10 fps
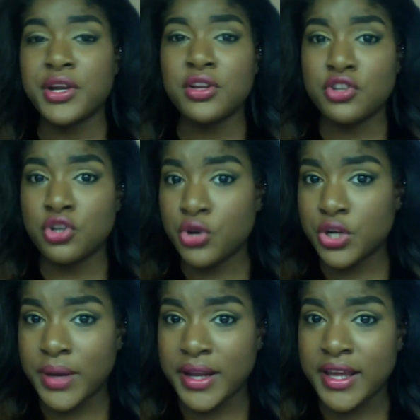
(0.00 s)
on your order
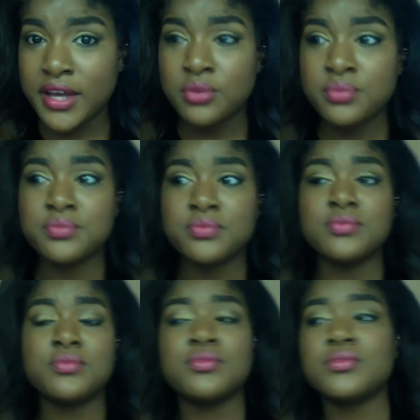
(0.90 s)
right now.
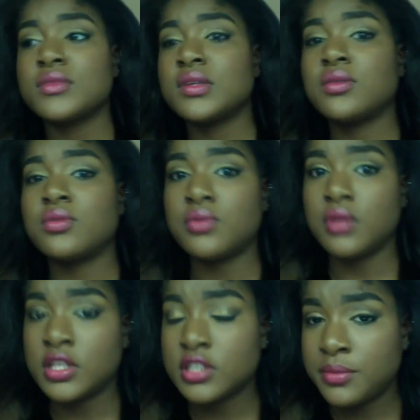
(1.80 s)

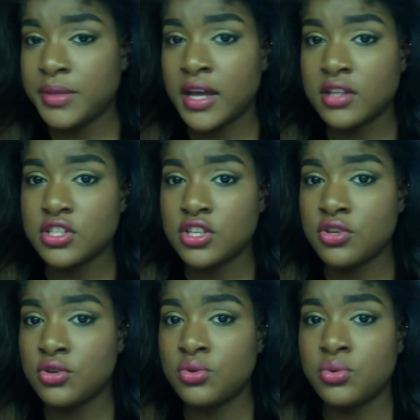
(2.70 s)
It's going to be out to
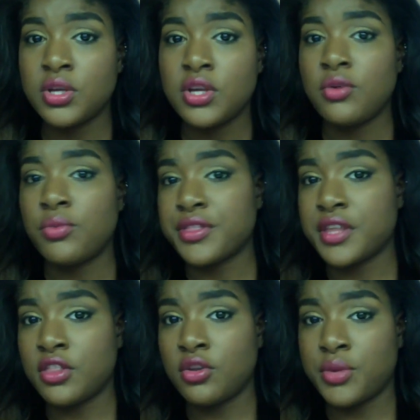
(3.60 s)
you
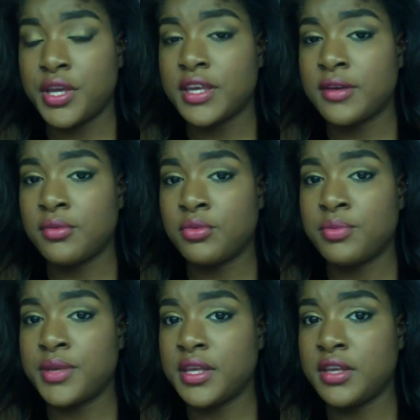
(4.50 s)
within the week. It will
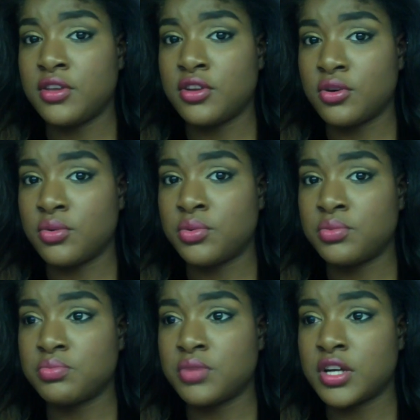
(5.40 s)
be,
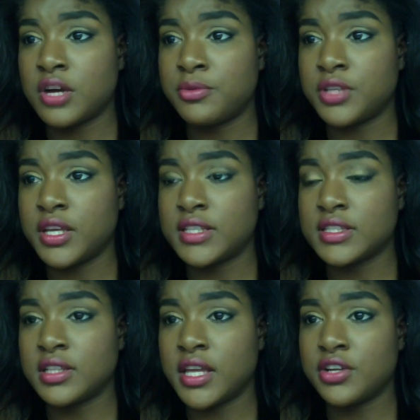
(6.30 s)
a couple days
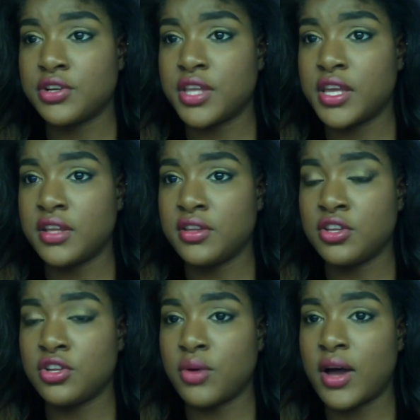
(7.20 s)
later
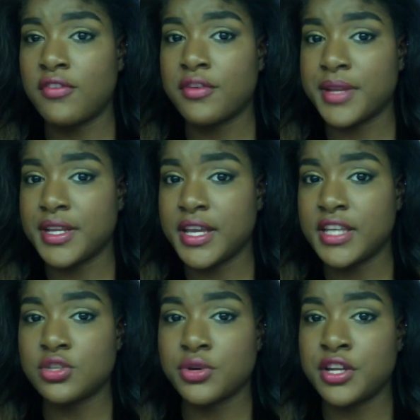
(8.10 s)
than, however many
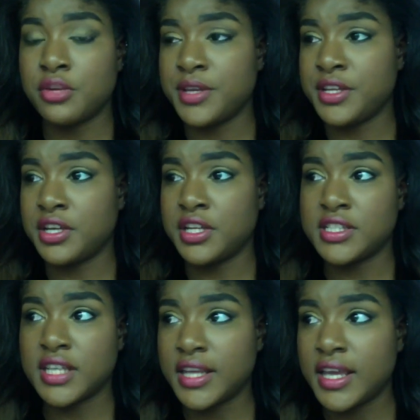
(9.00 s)
days, or it'll be done in
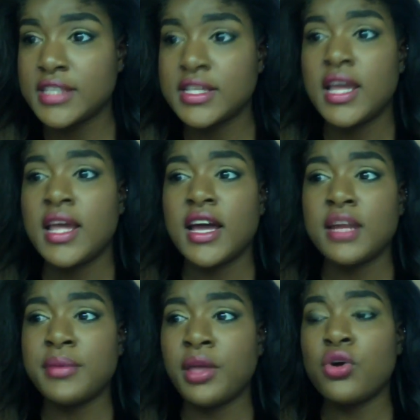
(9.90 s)
10 days. And
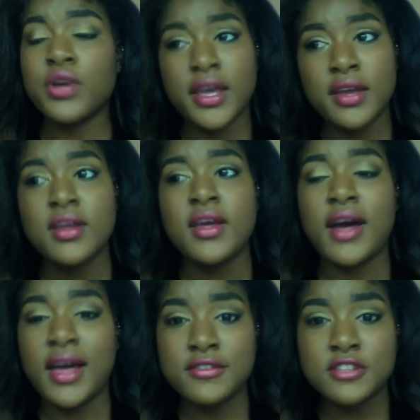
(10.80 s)
I'm like, okay, I
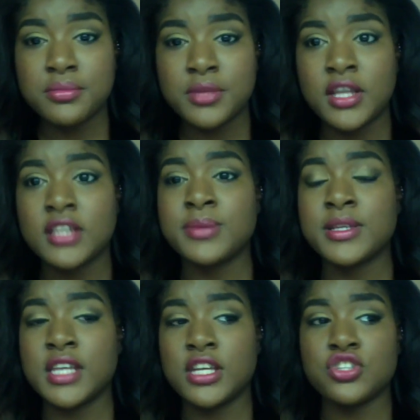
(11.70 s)
have an
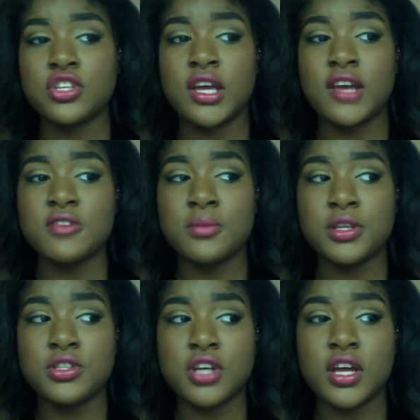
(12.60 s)
expectation. I have something
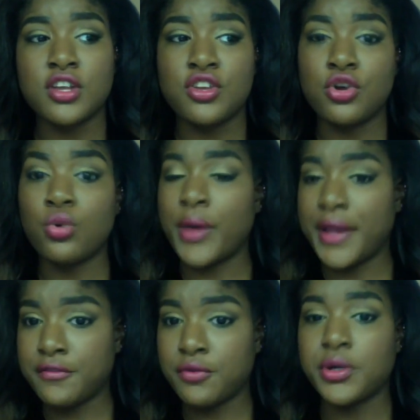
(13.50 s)
to kind of, wait
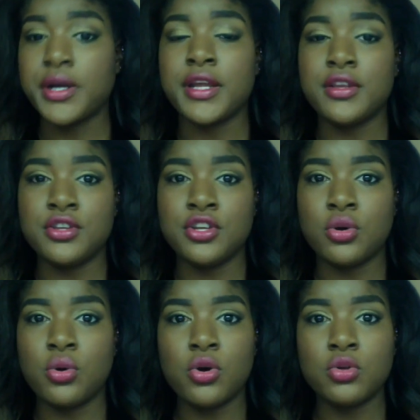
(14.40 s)
for and,
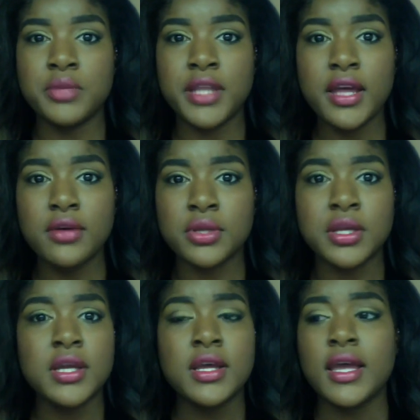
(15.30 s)
hold me down.
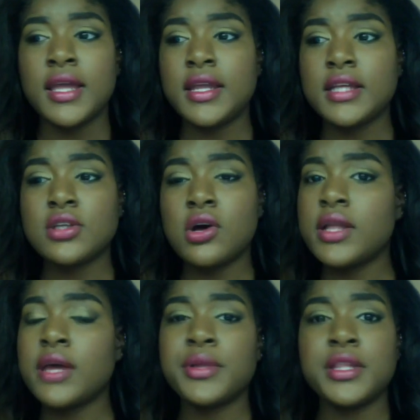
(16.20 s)
And that's all
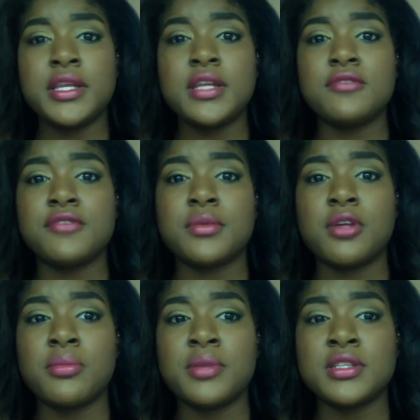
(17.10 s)
I really needed from
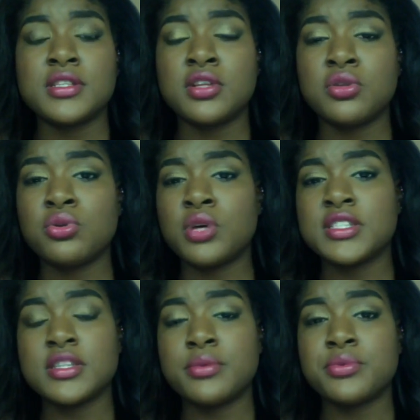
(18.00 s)
them is a
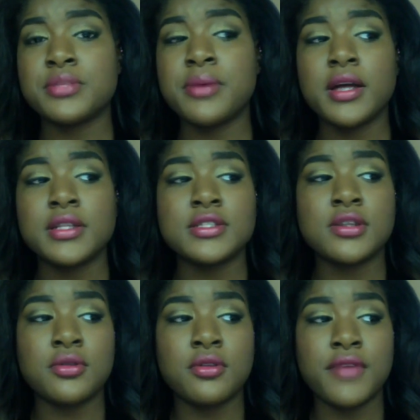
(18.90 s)
simple response.
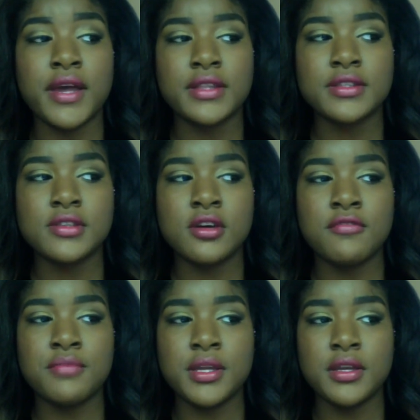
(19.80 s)
So the fact of
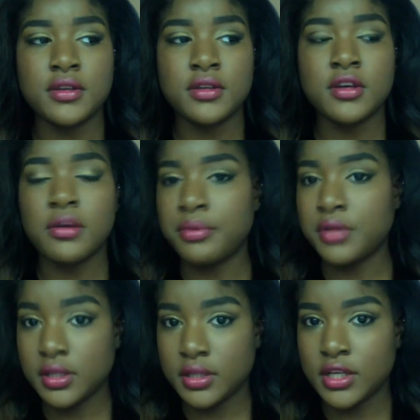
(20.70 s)
being
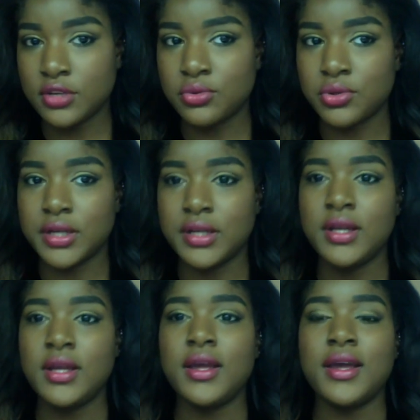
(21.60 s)
completely ignored
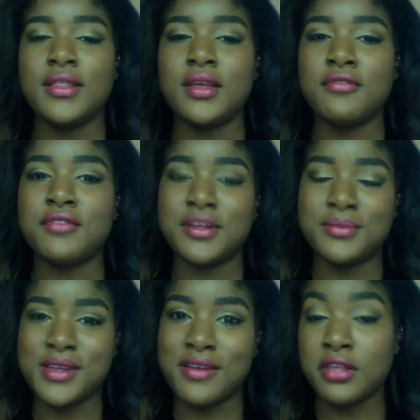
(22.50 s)
and then for them
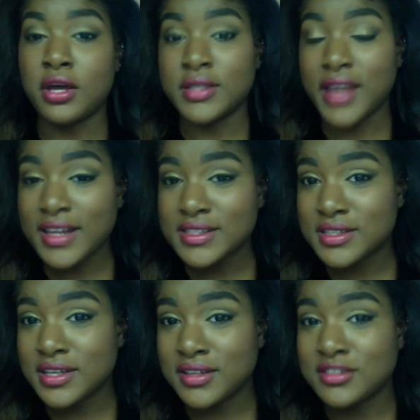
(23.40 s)
to have the
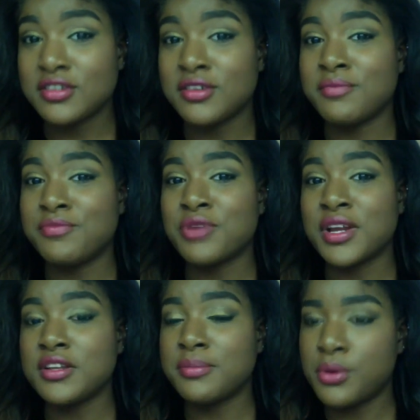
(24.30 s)
audacity to
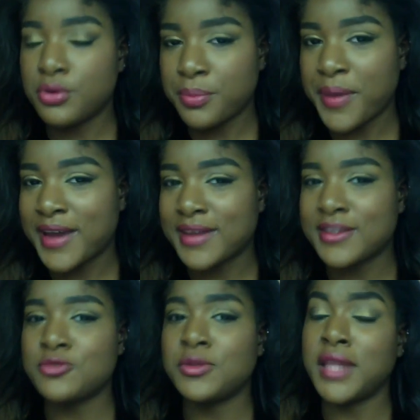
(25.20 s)
threaten to pull the
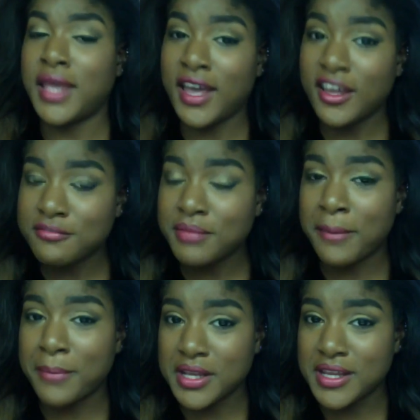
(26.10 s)
package when they have my
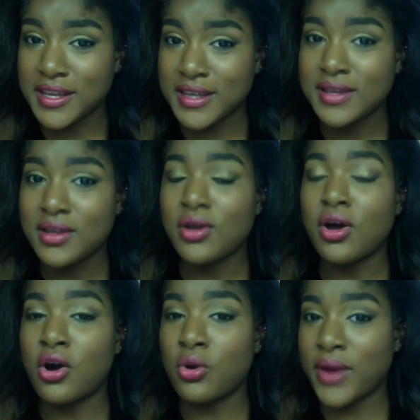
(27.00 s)
money
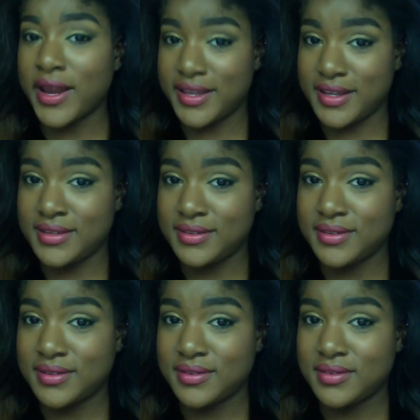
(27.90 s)
already,
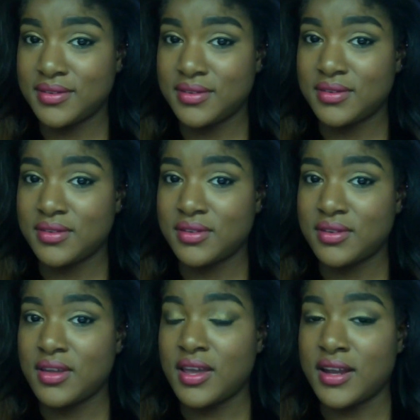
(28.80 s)

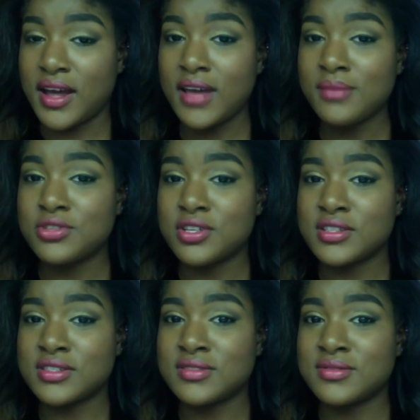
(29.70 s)
and I'm
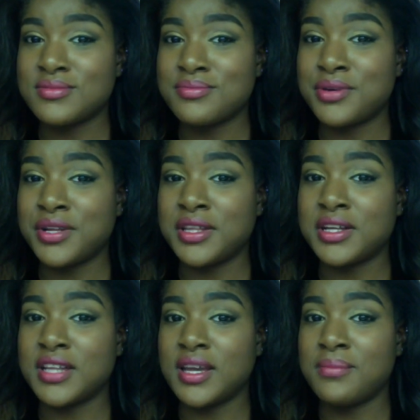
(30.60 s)
just putting the
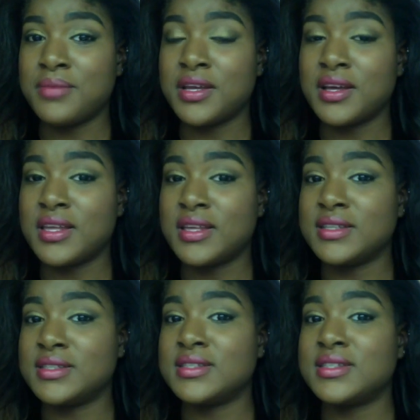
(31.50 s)
claim
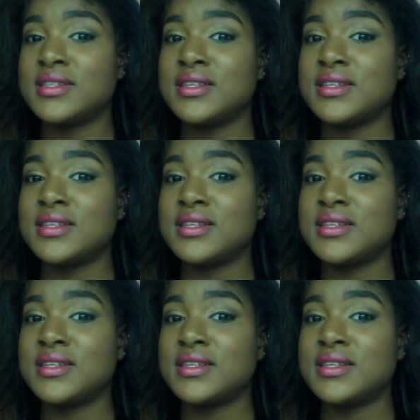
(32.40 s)
because